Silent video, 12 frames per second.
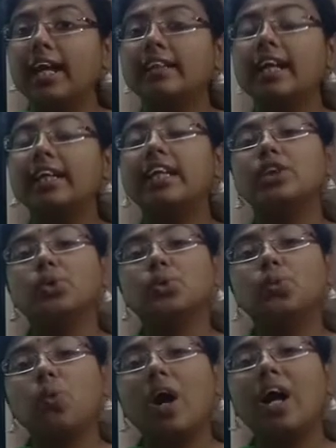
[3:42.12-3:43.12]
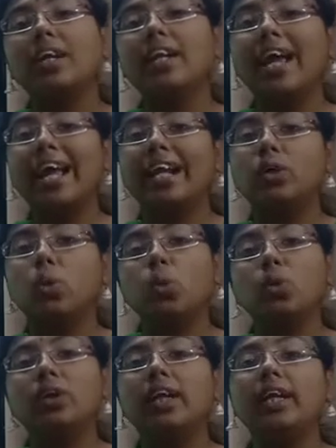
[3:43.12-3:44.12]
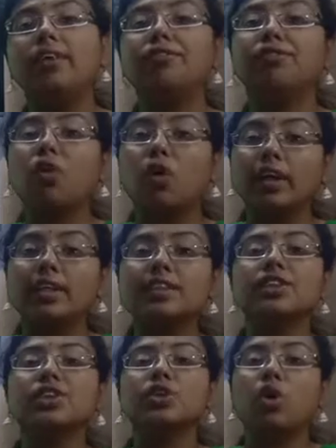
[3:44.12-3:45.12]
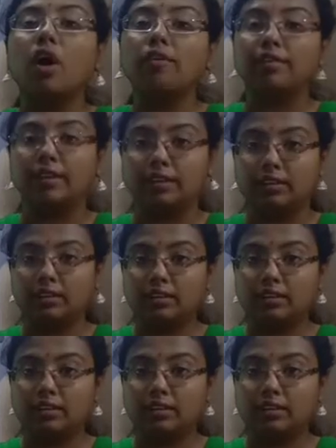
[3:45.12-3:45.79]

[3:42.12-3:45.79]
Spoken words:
That is one and only forest cover.